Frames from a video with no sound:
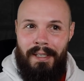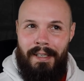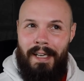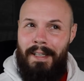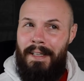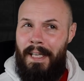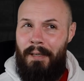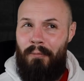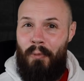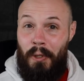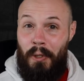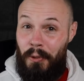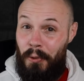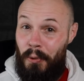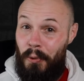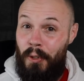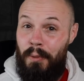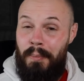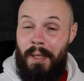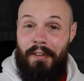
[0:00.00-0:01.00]
And then when
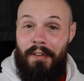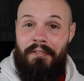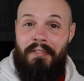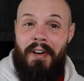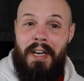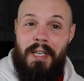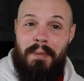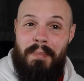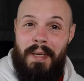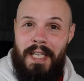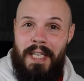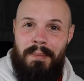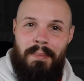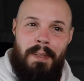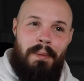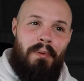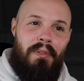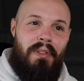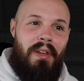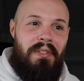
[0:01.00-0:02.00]
Google bought Firebase,
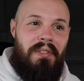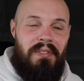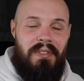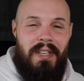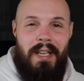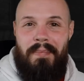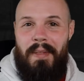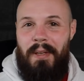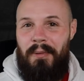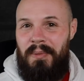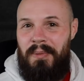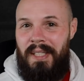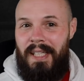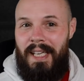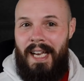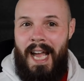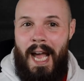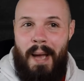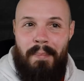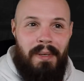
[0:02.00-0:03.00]
people thought the same thing was going
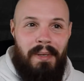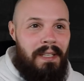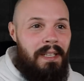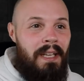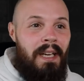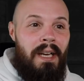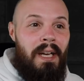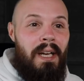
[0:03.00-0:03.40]
to happen.